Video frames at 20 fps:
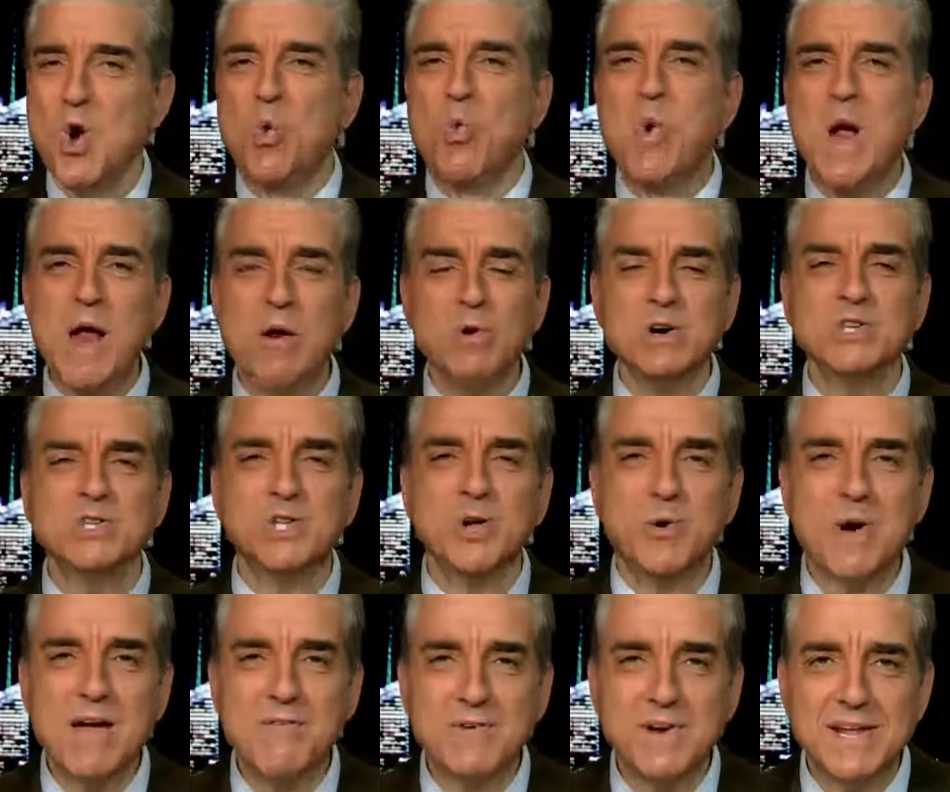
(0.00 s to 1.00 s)
Where is
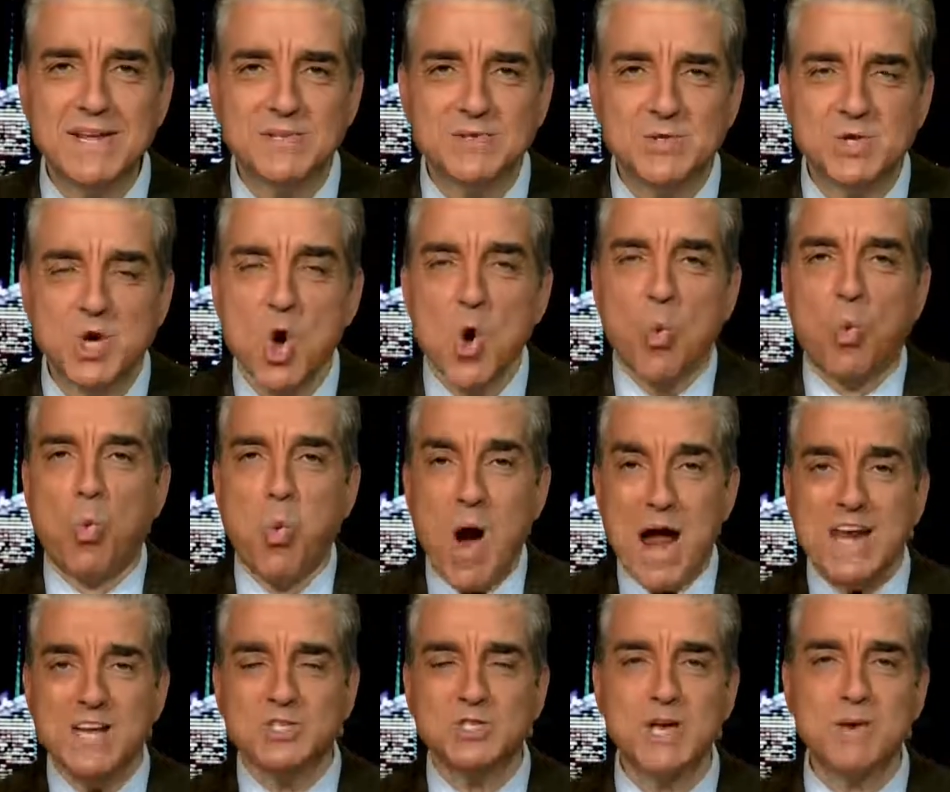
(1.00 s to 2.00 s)
their evidence?
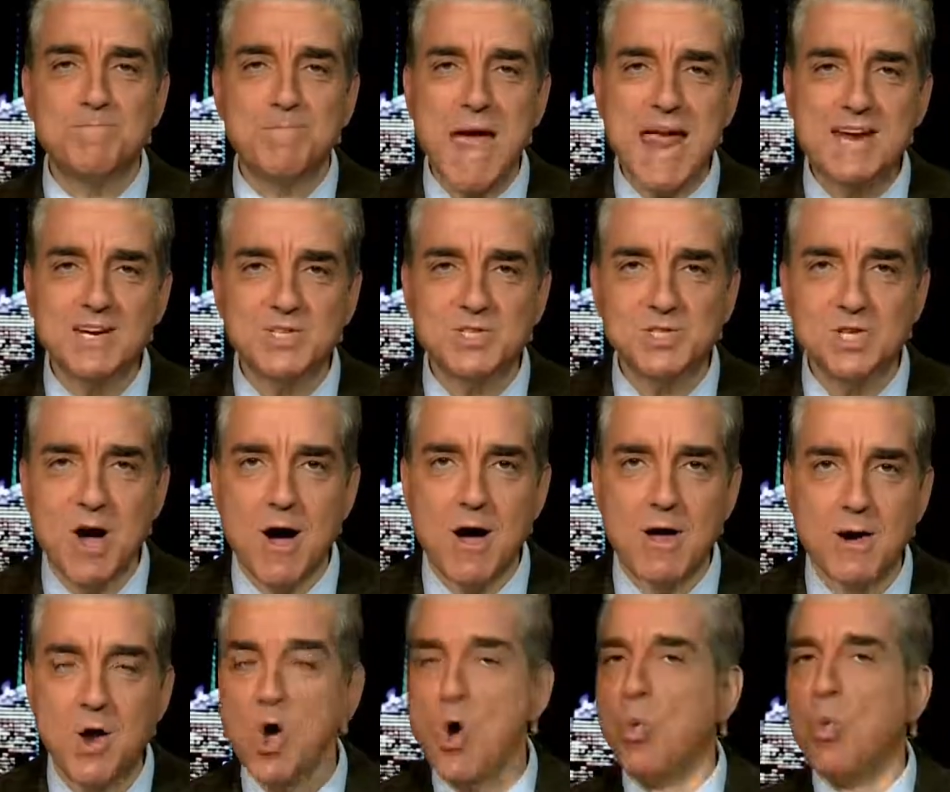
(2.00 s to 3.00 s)
What is it based
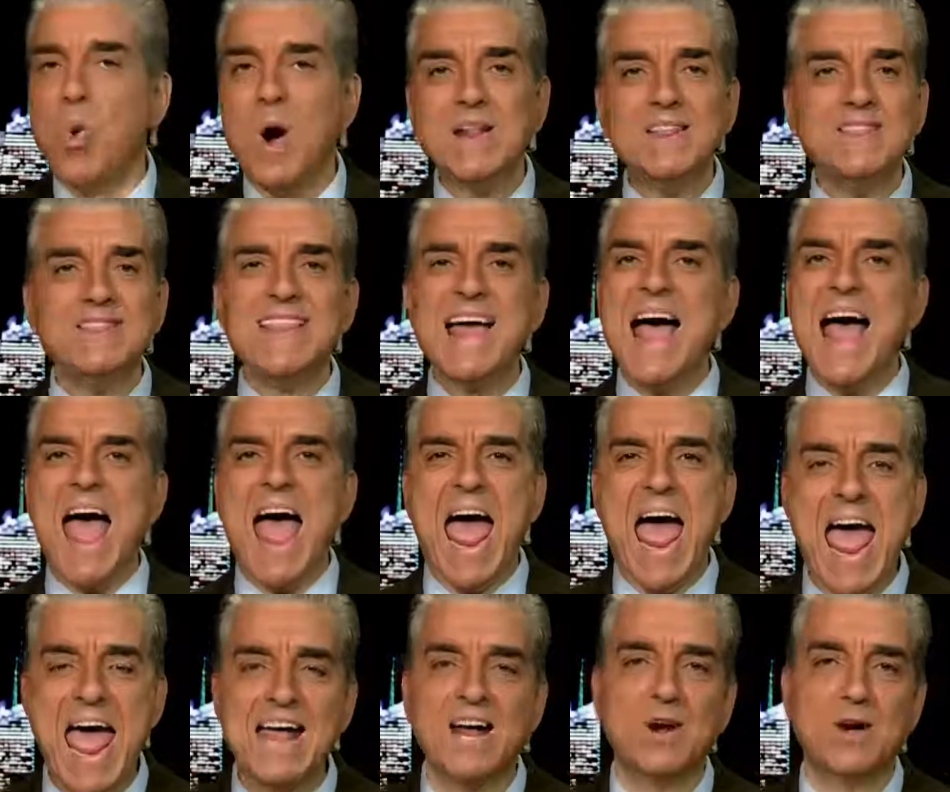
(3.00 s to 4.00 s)
on? What the
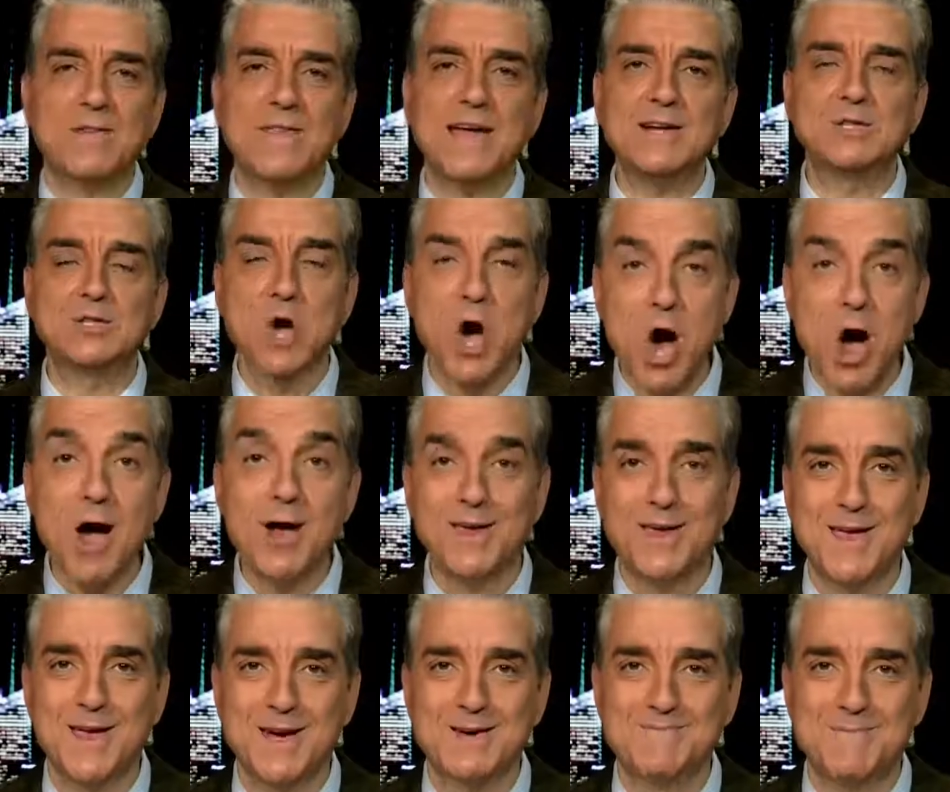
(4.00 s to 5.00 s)
heck are they
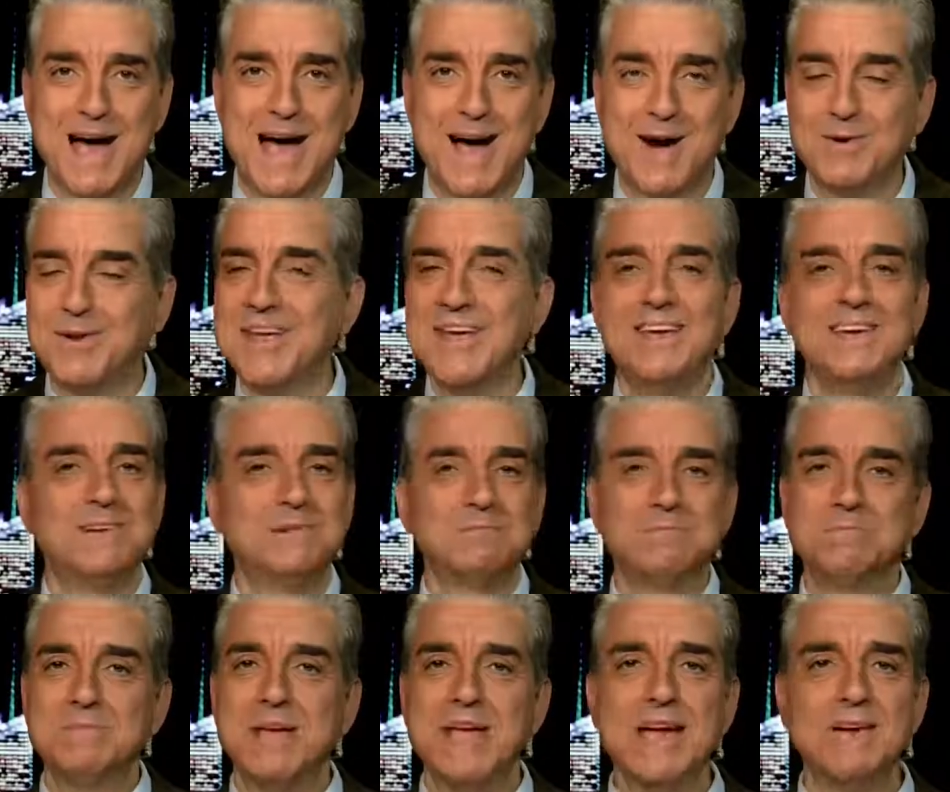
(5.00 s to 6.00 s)
talking about?
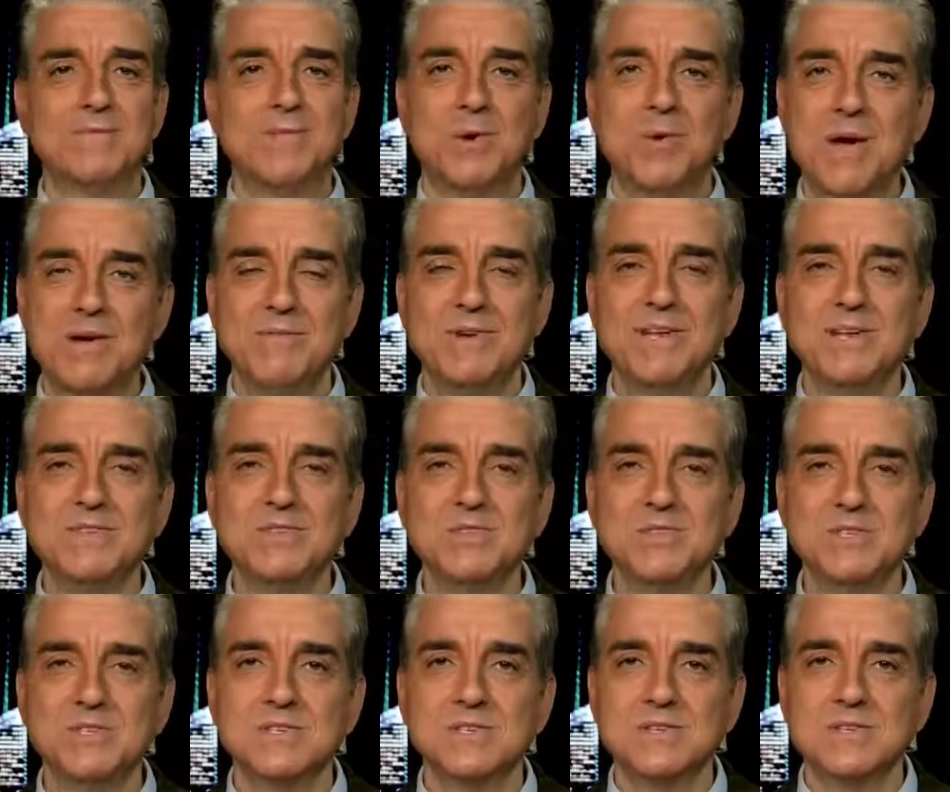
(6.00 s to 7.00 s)
They have no
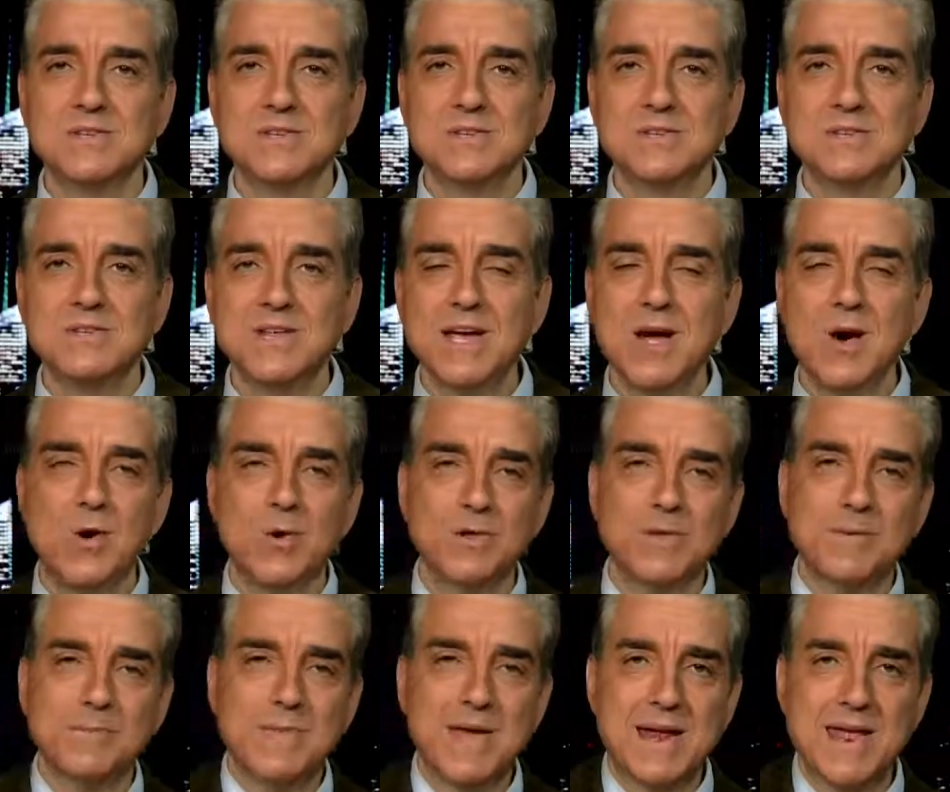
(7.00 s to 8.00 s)
evidence. They
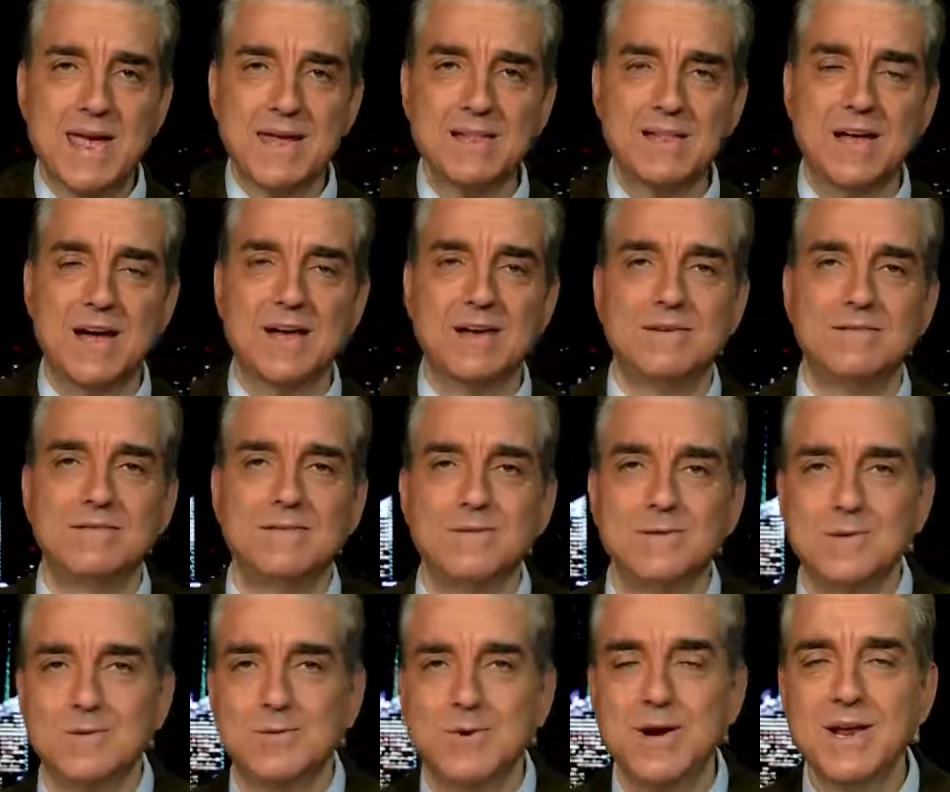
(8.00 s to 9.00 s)
hold up that headline,
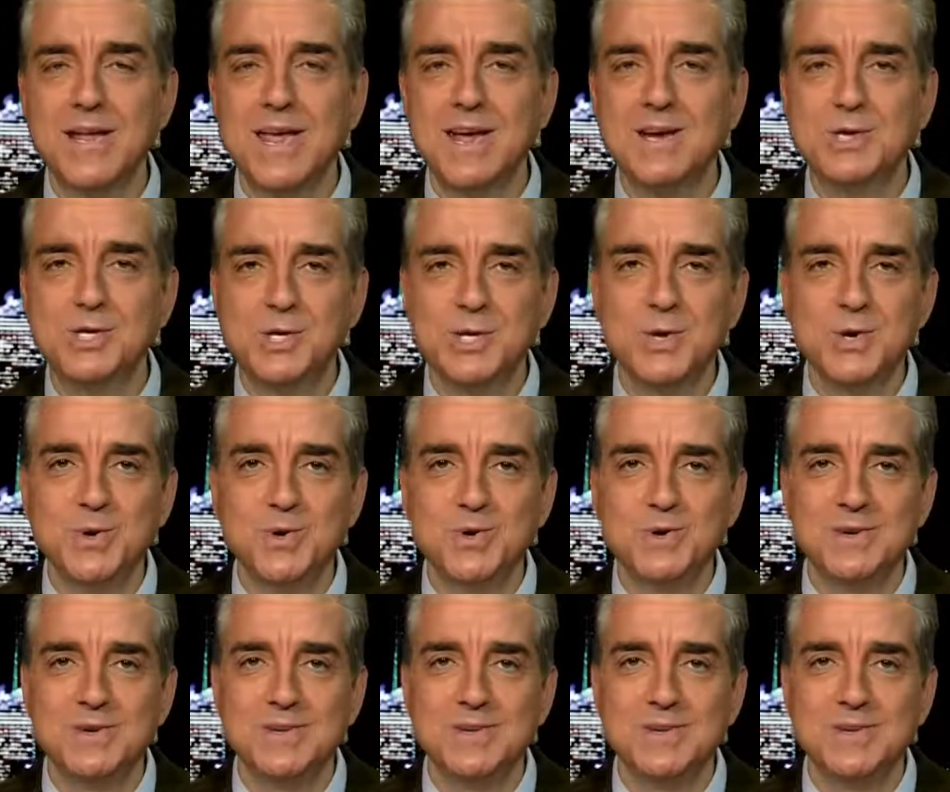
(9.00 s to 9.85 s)
Renegade Jew.